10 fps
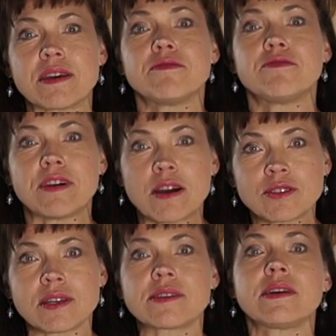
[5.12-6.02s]
the
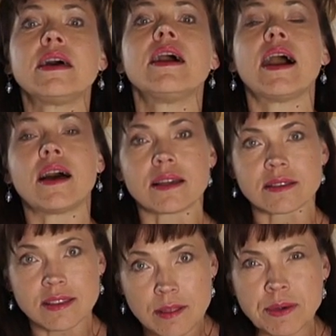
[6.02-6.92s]
founder
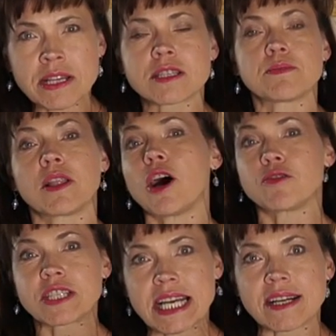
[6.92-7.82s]
and the principal
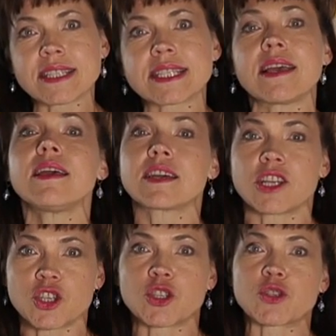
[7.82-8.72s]
of Talsi
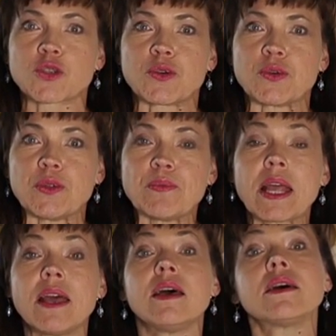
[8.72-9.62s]
Christian School.
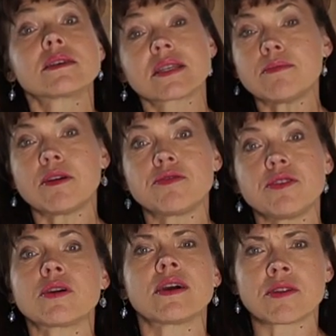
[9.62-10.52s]
Some of
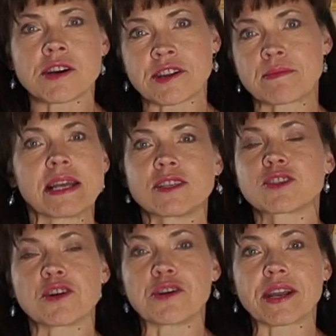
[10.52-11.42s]
you have heard my
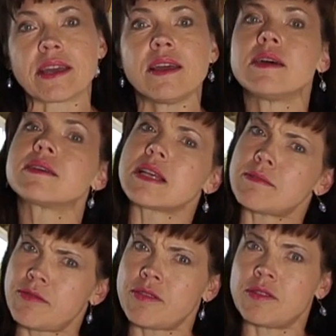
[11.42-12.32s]
story,
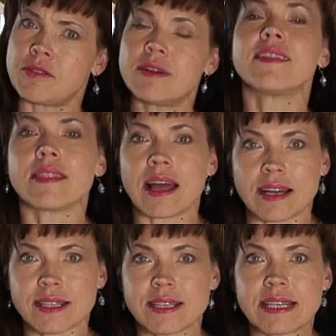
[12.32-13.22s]
some of you
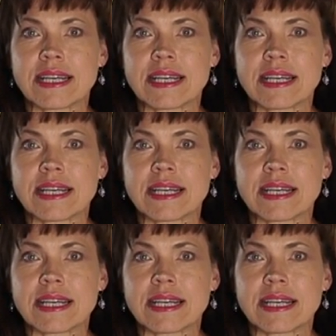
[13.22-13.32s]
not.